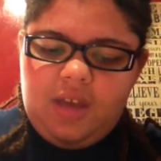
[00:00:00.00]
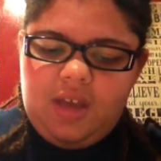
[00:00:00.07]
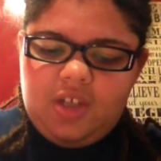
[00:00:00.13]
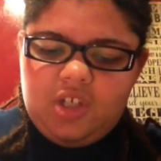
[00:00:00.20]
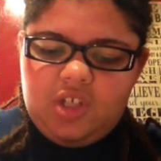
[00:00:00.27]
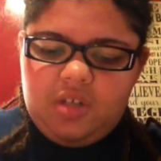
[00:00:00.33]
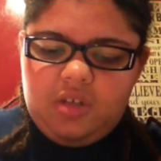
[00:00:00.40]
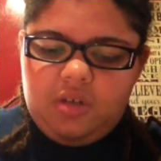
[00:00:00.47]
As
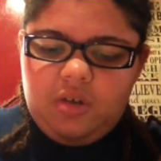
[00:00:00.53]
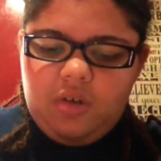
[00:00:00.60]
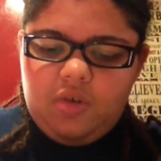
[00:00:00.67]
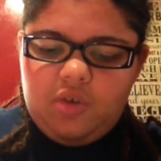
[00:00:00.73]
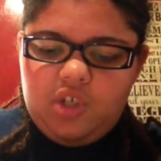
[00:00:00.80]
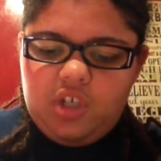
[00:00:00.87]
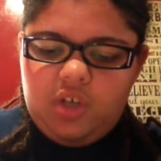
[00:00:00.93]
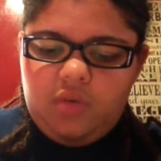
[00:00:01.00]
she took
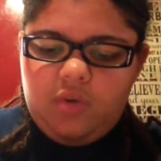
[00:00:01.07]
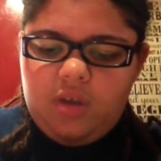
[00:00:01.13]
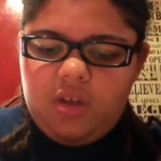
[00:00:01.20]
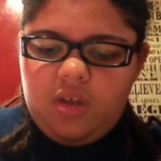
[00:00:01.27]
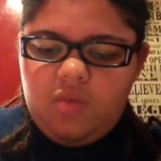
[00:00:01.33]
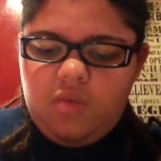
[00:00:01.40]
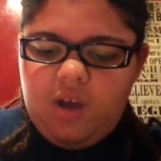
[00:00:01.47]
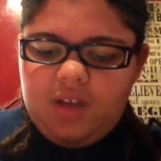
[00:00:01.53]
notes, she
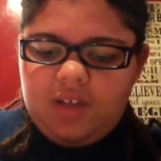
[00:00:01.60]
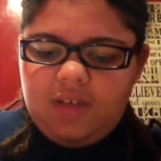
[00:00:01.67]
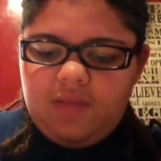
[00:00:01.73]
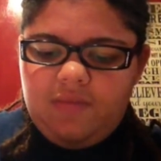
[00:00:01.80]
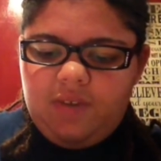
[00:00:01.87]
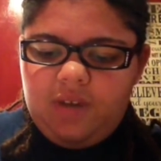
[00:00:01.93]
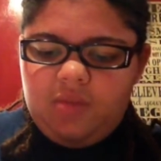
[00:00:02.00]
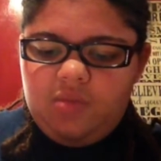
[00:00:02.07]
quickly walked in
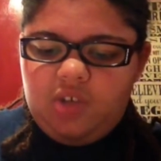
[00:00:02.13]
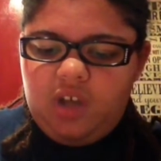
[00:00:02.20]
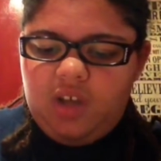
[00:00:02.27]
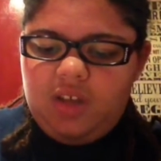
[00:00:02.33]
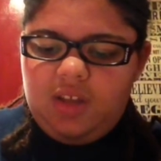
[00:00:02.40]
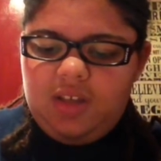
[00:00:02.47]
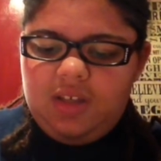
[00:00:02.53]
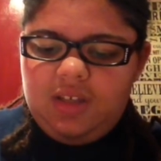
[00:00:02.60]
front of
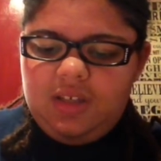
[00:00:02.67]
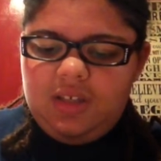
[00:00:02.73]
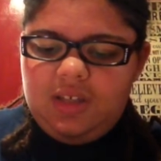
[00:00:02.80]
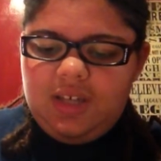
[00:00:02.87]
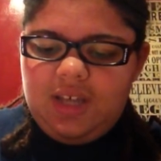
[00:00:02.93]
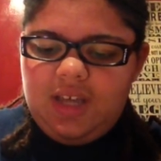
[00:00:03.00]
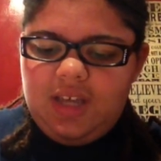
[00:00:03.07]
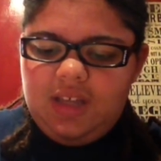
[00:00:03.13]
Jonathan to
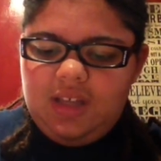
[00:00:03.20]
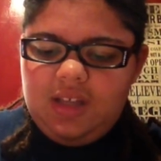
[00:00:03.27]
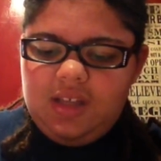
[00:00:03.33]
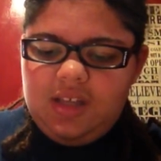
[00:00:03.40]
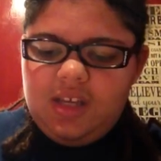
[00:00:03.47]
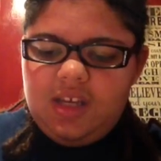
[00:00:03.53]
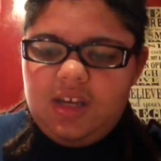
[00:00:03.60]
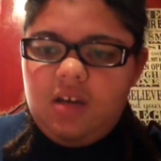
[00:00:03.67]
take the
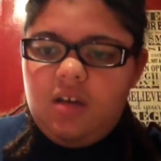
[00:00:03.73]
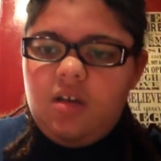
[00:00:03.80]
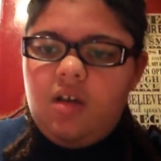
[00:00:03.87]
lead